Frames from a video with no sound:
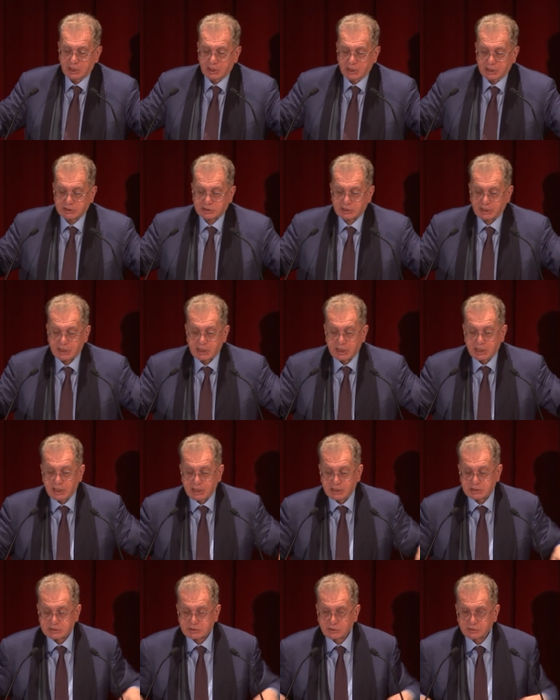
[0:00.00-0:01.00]
Italy.
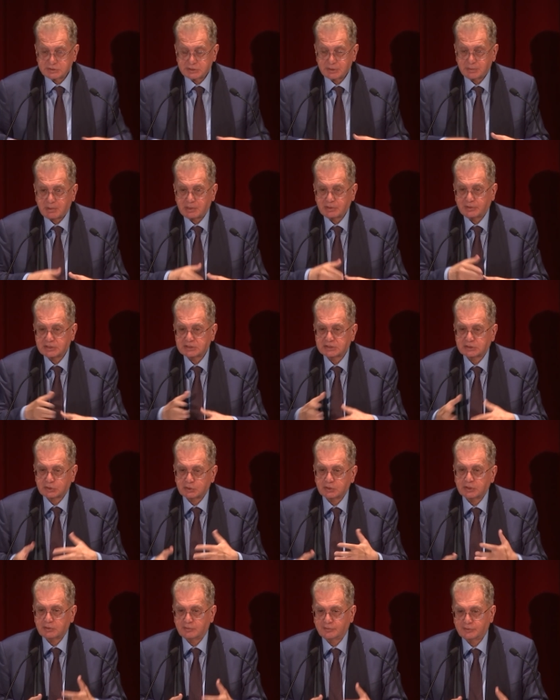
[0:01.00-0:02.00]
It's also about the
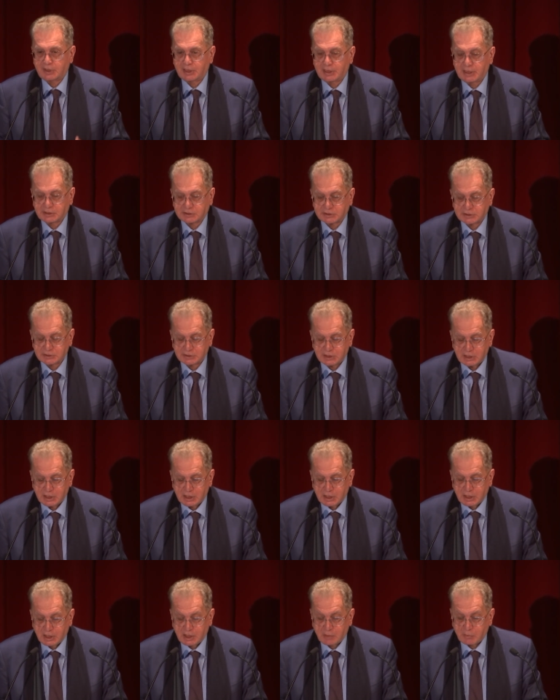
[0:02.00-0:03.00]
story of collecting,
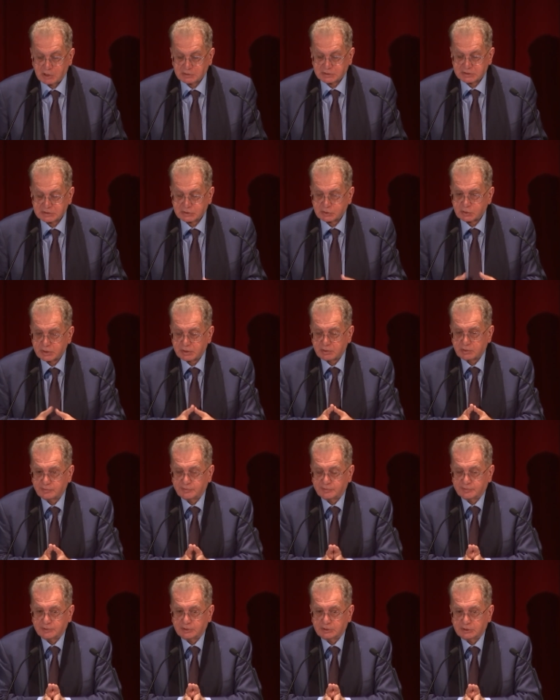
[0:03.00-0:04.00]
about a story
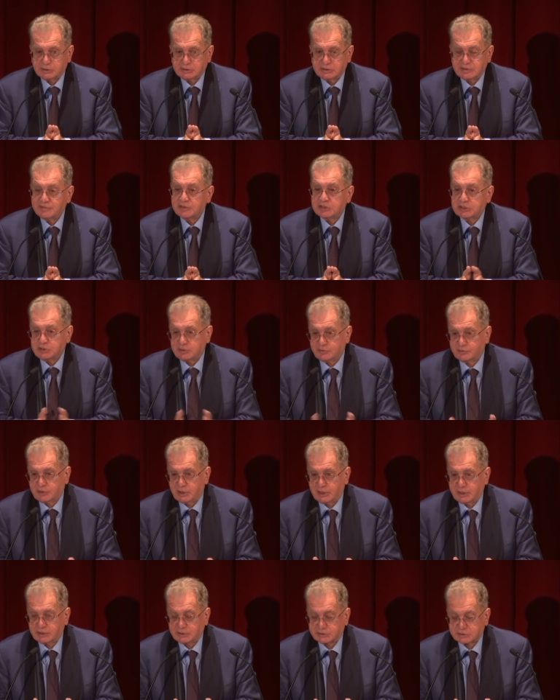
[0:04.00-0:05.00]
of uh, division of
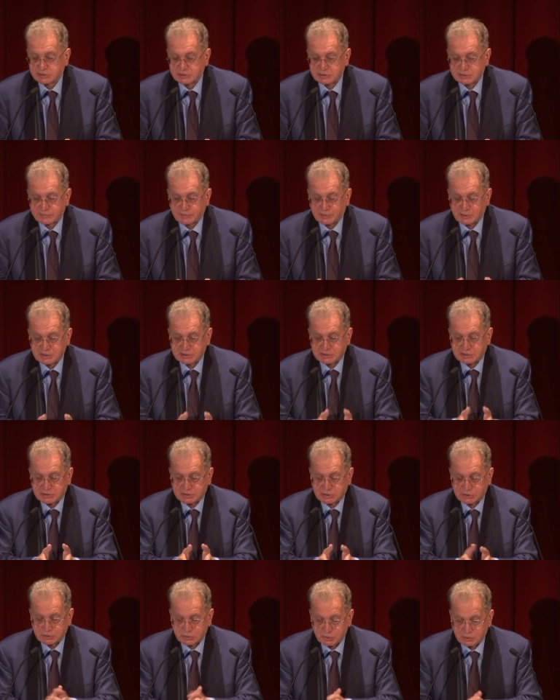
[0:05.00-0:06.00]
collections. For instance,
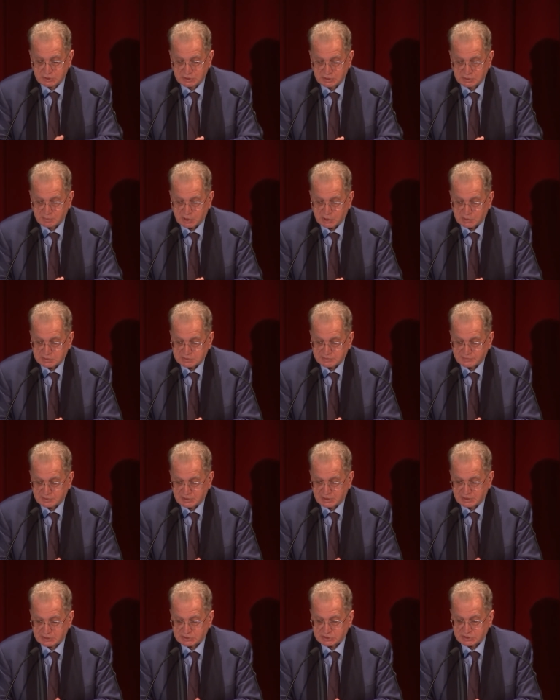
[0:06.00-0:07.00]
Shukin and Morozov
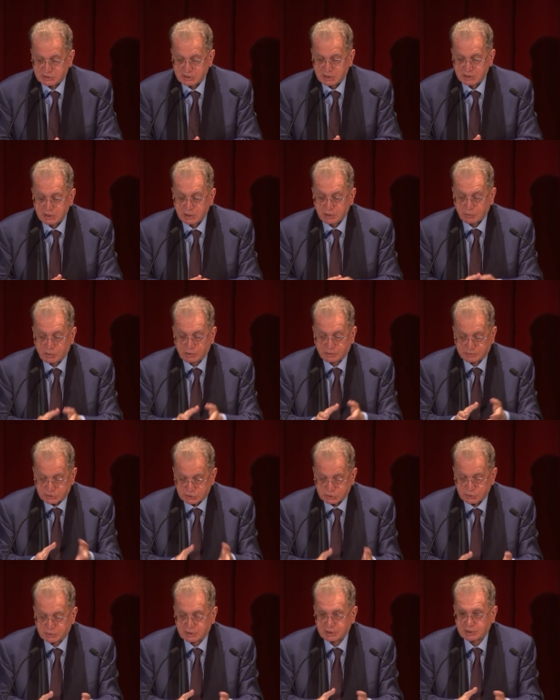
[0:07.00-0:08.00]
collection, well,
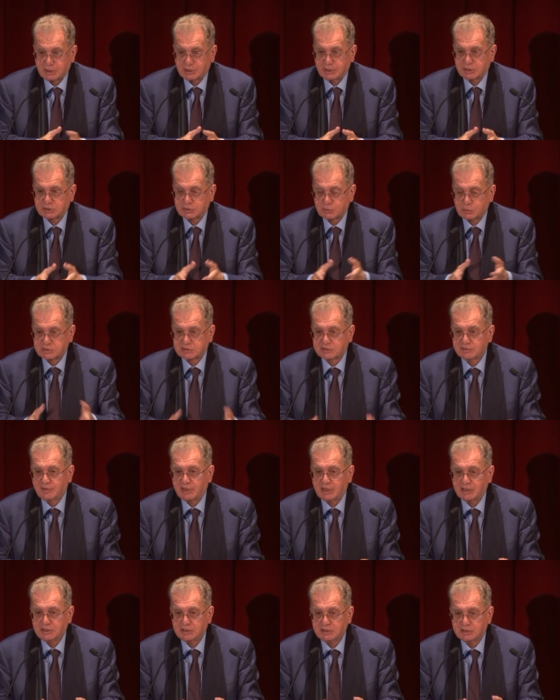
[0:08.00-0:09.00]
Shukin collection was
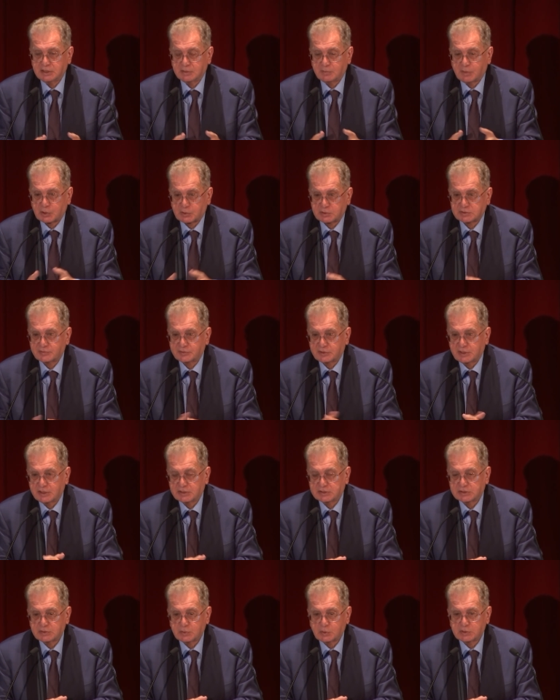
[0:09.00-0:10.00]
divided and Morozov
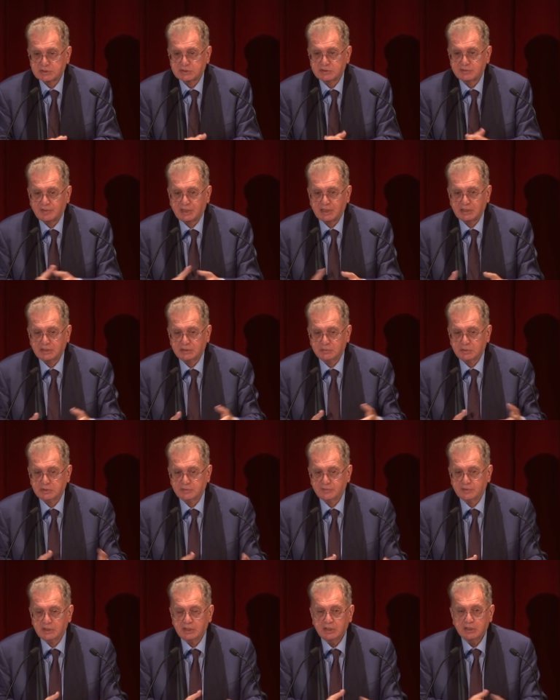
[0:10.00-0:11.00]
collection was divided
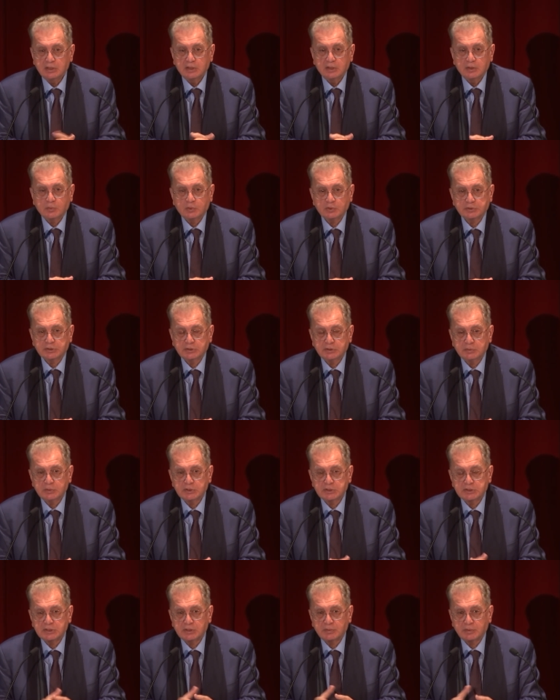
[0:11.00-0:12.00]
between Pushkin
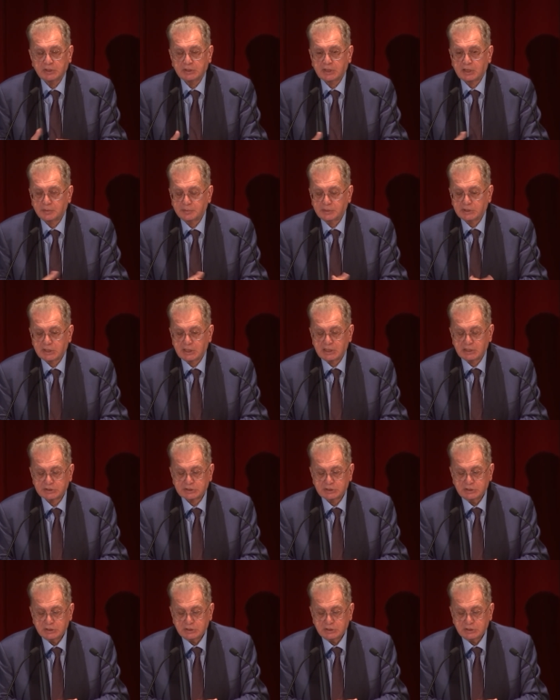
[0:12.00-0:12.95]
Museum and Hermitage,